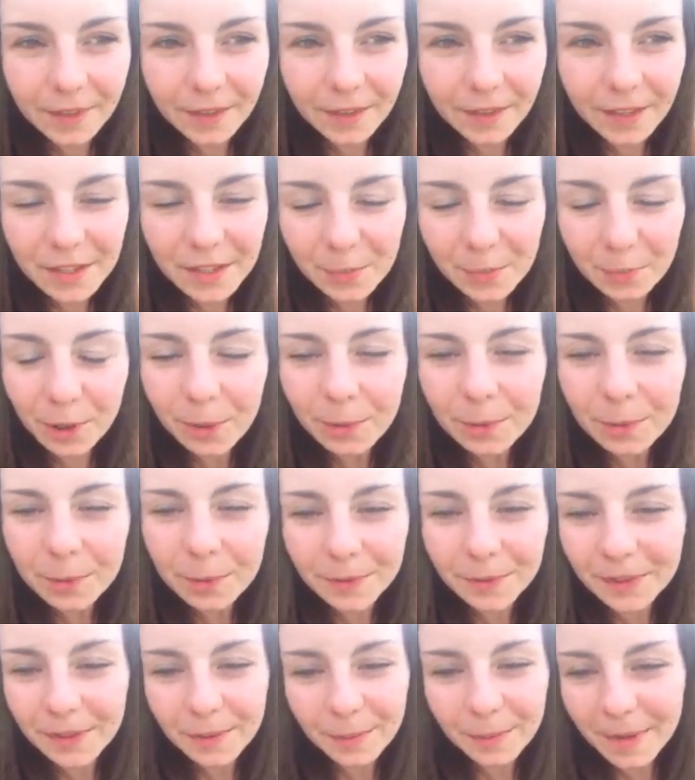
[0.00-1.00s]
it's
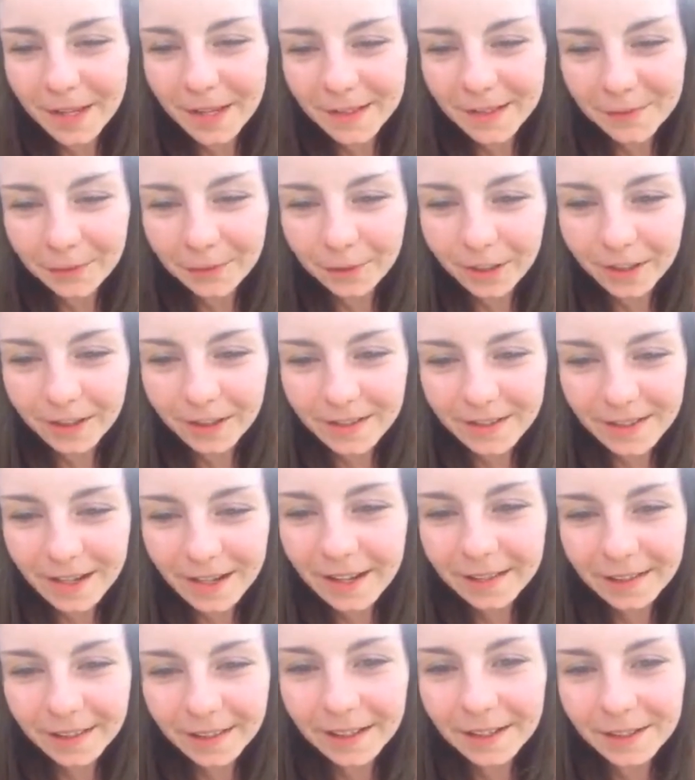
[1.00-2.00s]
probably the best for us.
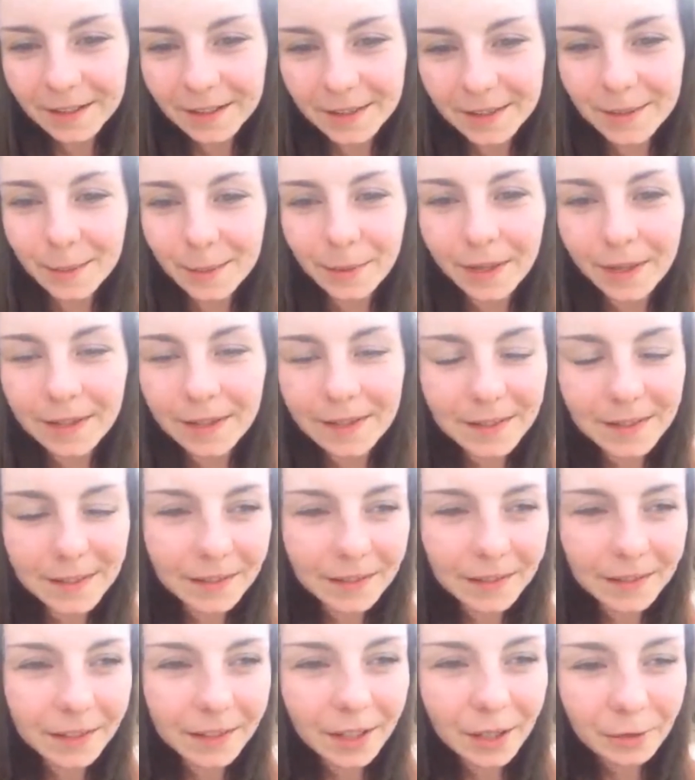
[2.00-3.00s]
I think it's the
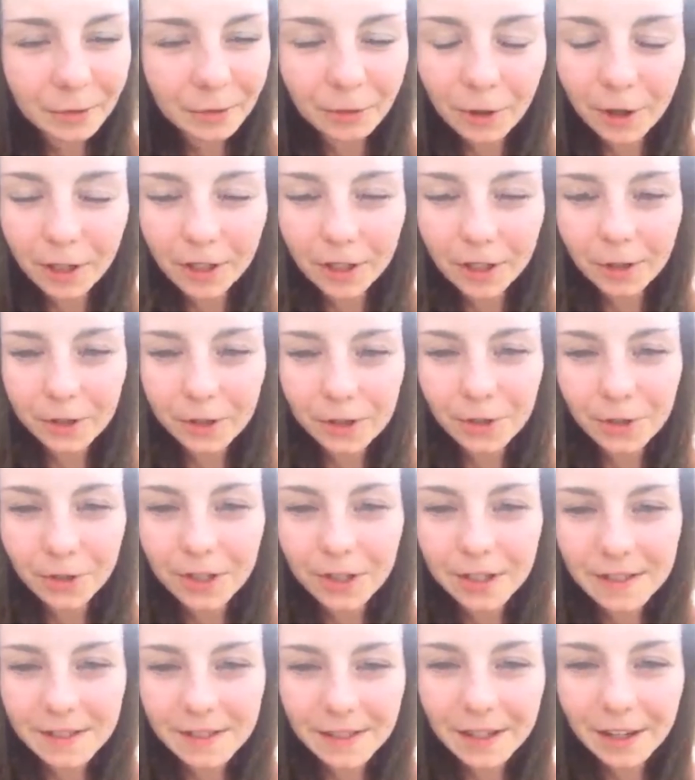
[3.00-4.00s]
best for your
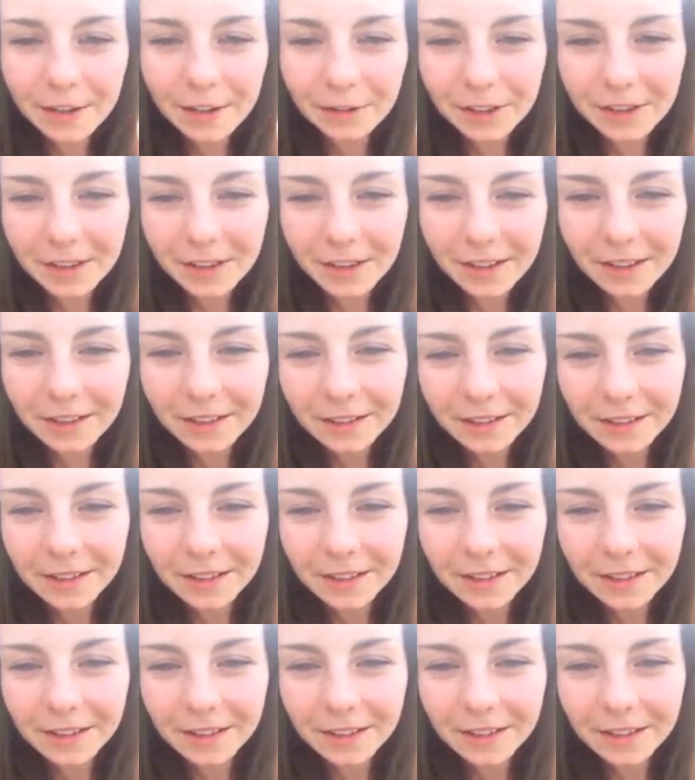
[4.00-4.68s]
joints and everything.